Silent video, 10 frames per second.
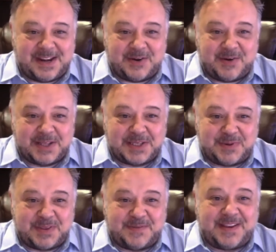integrates
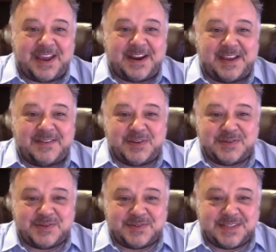with if you got to have
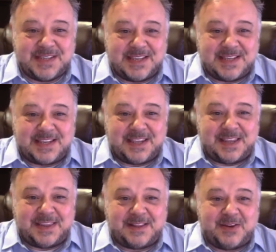users
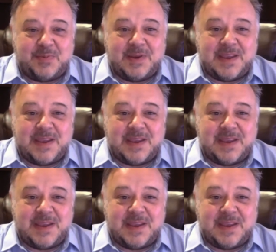in the loop.